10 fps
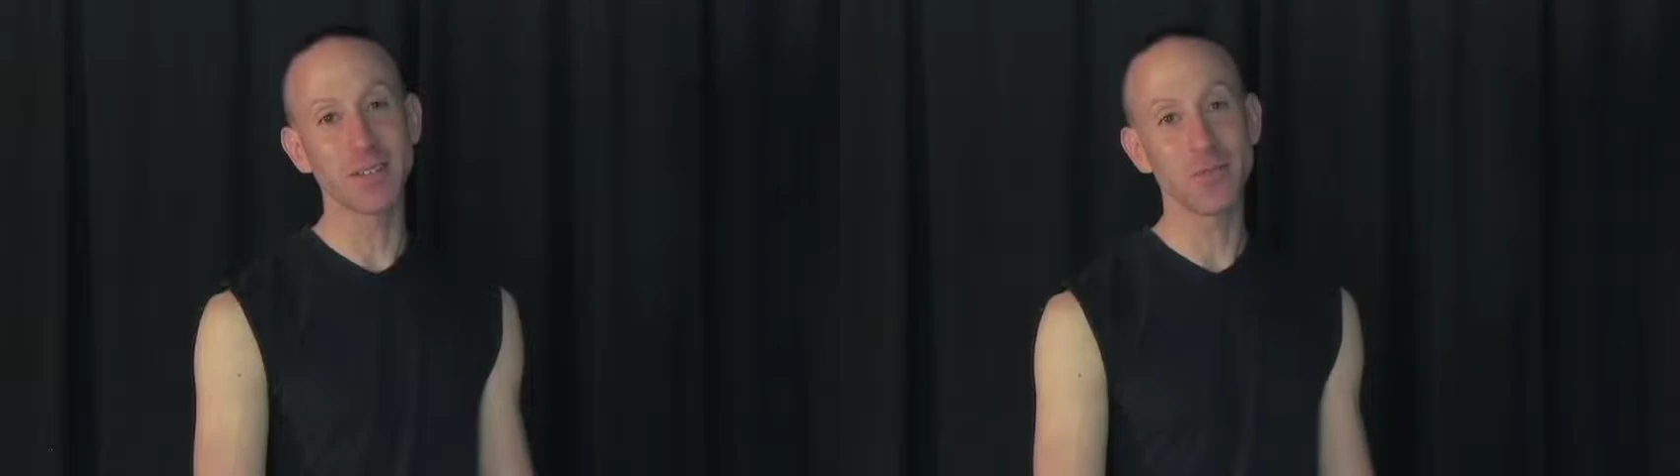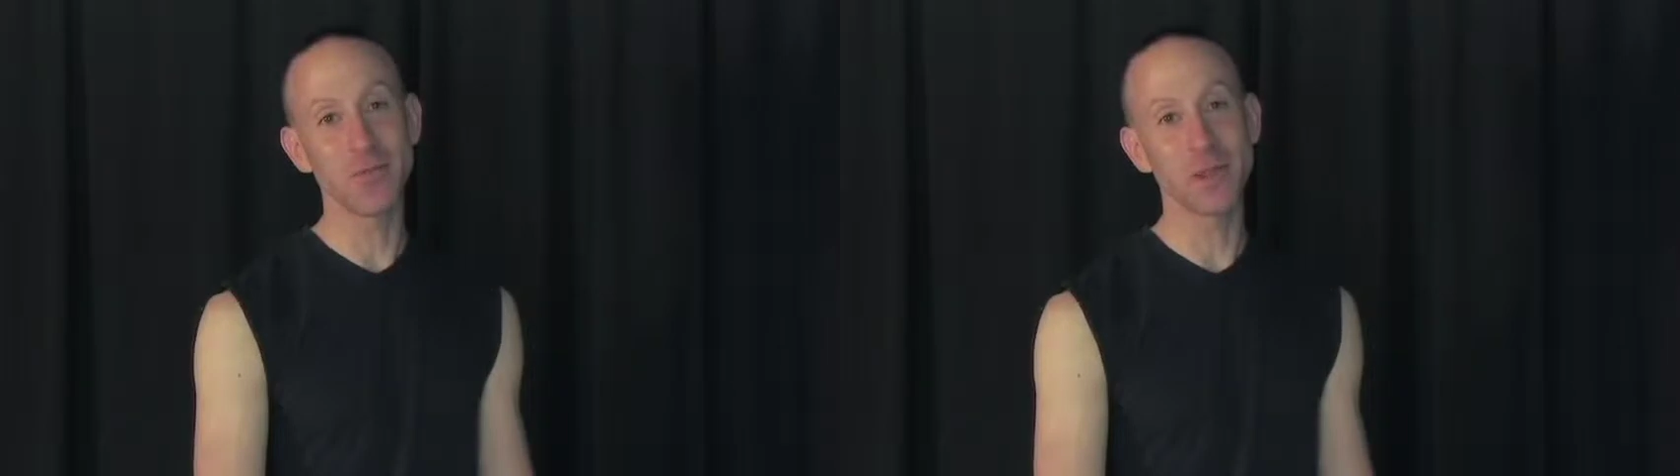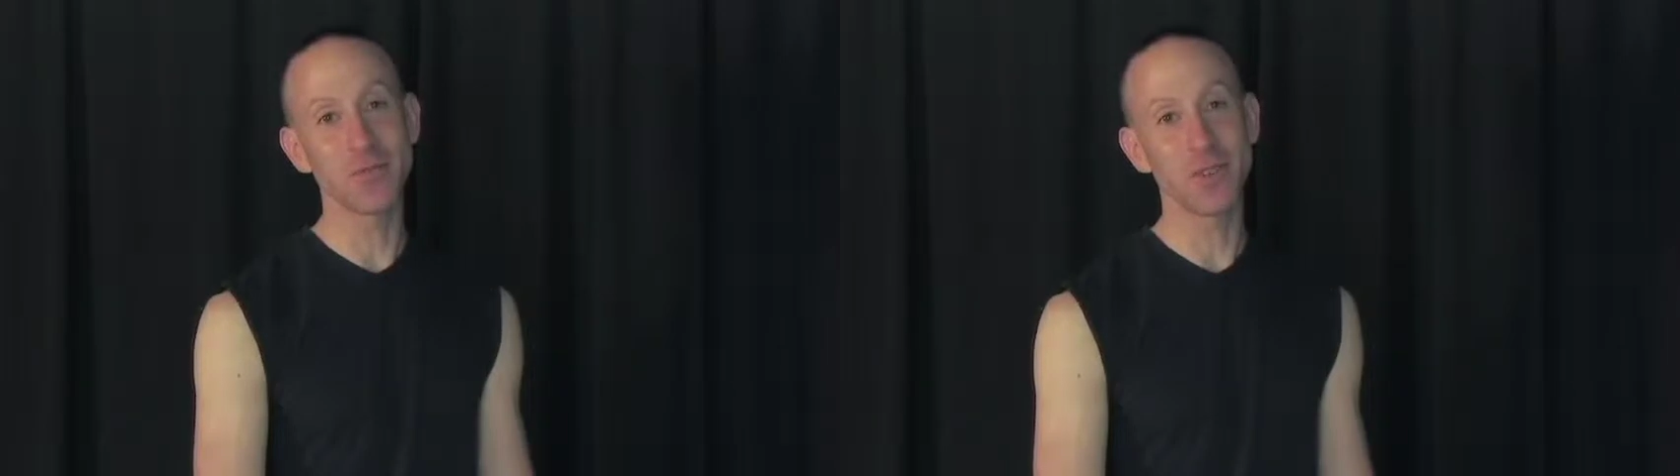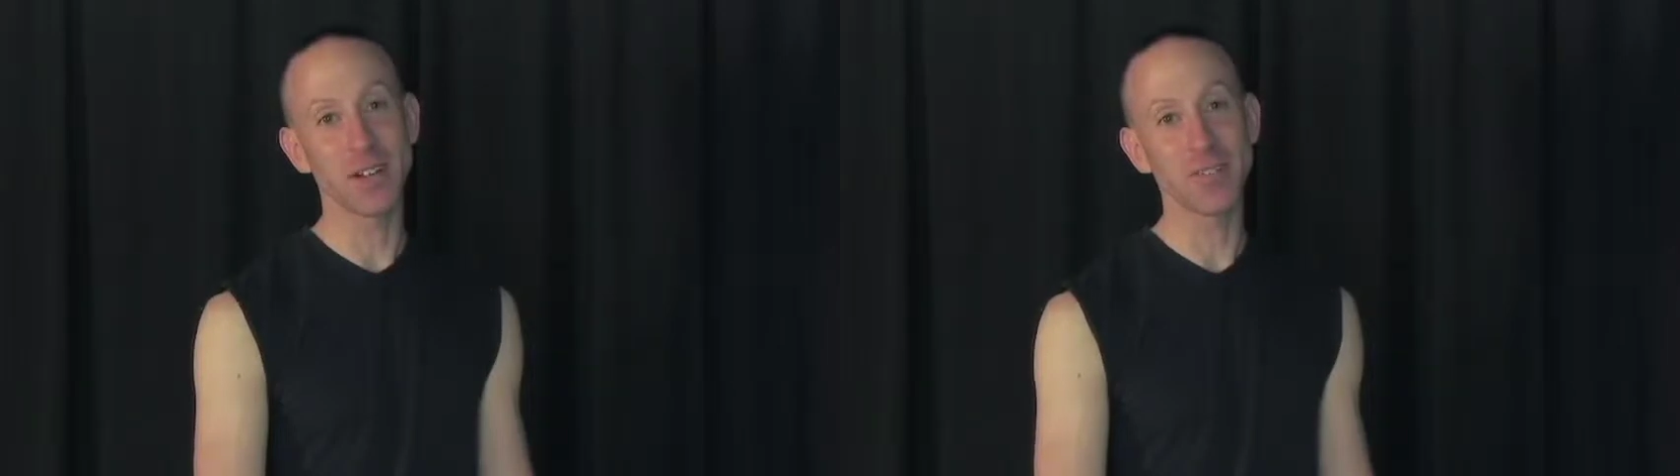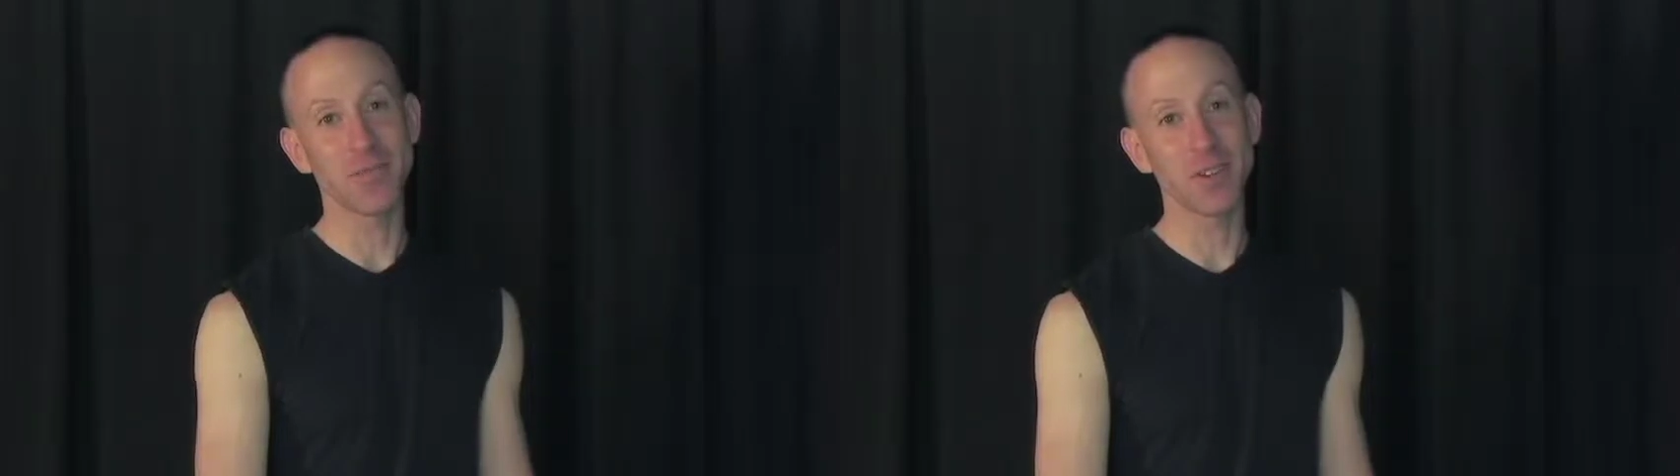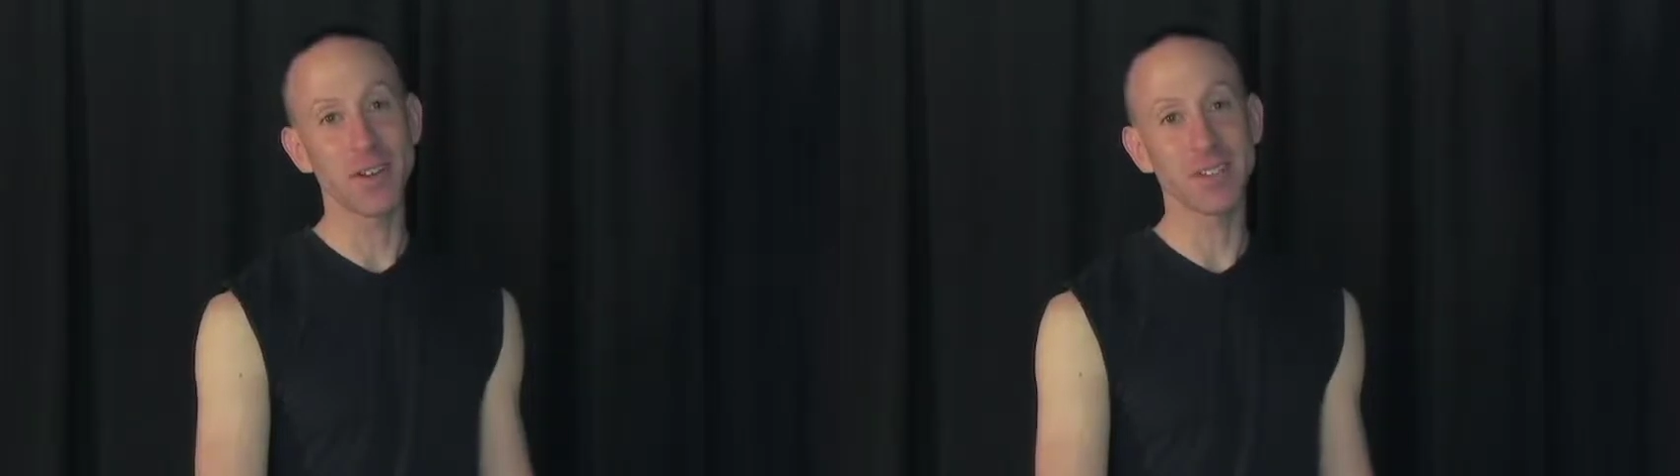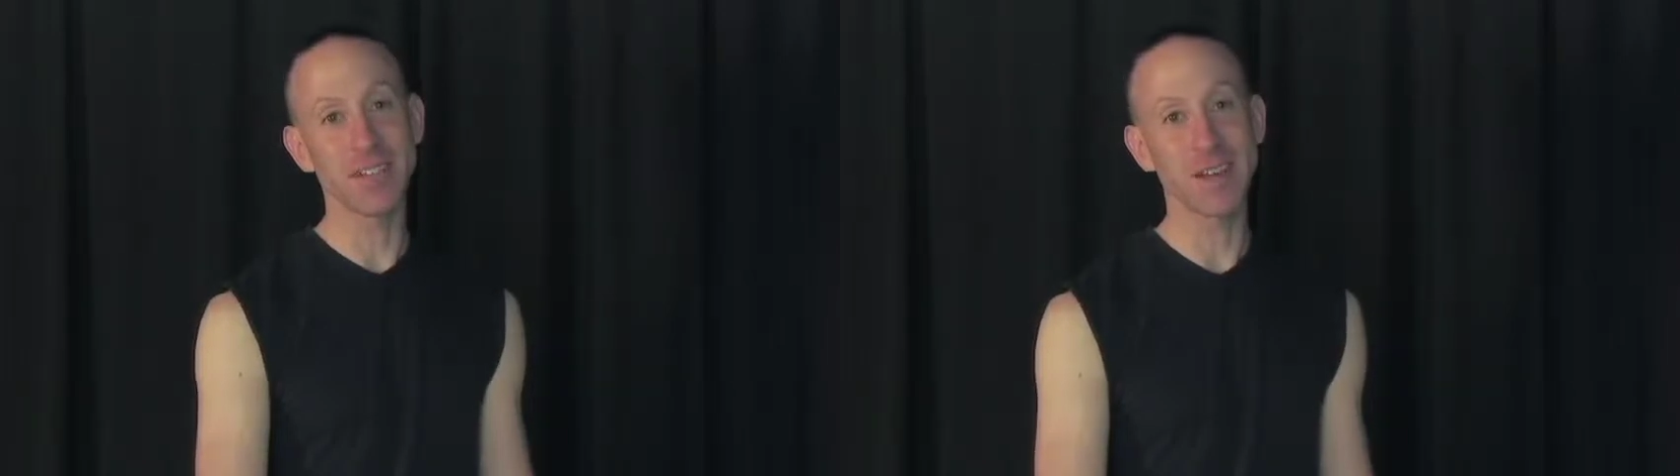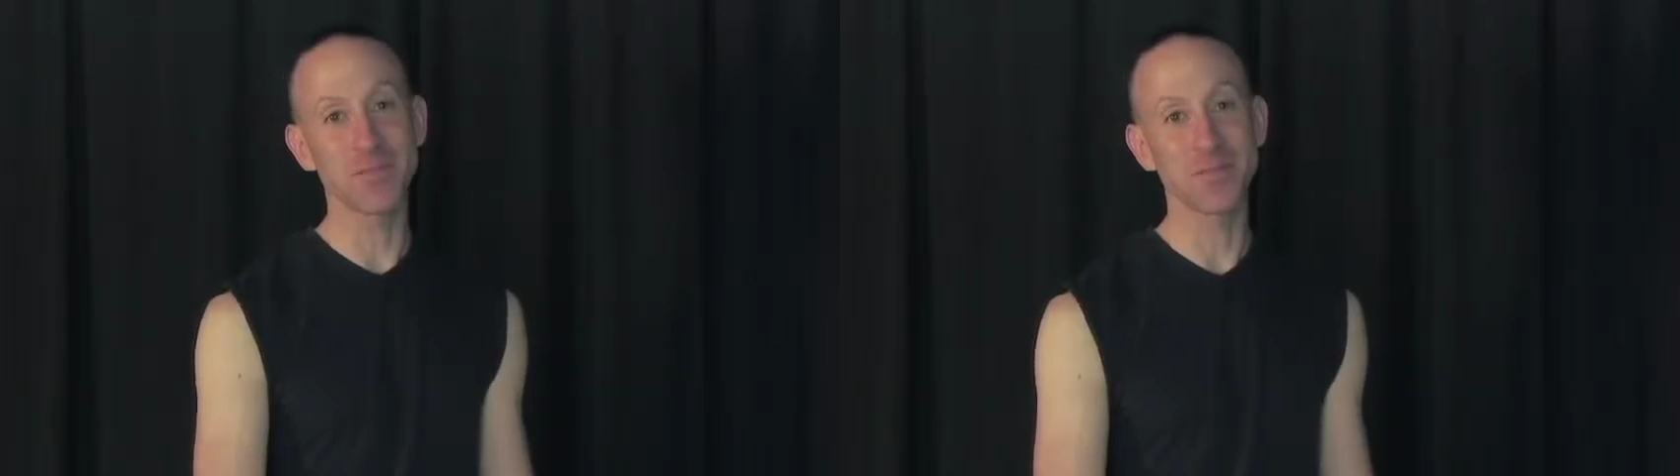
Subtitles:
We've been friends for a long time.